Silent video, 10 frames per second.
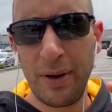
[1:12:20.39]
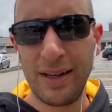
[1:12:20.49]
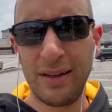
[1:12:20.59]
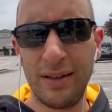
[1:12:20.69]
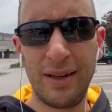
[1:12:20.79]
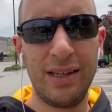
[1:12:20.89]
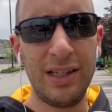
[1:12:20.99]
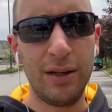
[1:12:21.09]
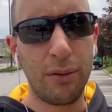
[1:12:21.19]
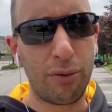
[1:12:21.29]
I'm gonna, I'm gonna
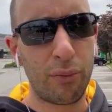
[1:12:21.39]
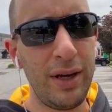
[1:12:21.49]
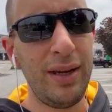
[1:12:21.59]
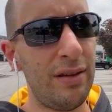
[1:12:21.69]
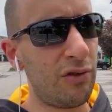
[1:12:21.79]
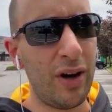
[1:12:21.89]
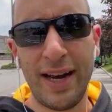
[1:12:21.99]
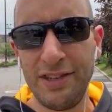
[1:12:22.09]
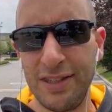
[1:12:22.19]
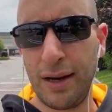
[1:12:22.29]
share three
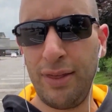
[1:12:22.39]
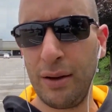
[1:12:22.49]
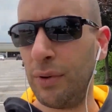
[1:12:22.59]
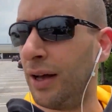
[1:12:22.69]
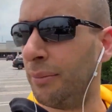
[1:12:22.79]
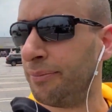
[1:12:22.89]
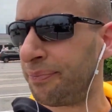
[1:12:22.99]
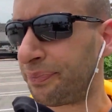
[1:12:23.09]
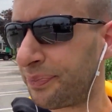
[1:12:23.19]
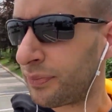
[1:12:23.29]
strategies that I think will help,
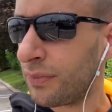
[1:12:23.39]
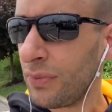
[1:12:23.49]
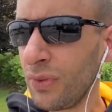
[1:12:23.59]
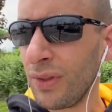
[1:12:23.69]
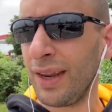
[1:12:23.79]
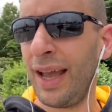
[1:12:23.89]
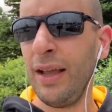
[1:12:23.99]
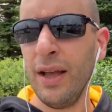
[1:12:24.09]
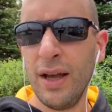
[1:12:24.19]
okay?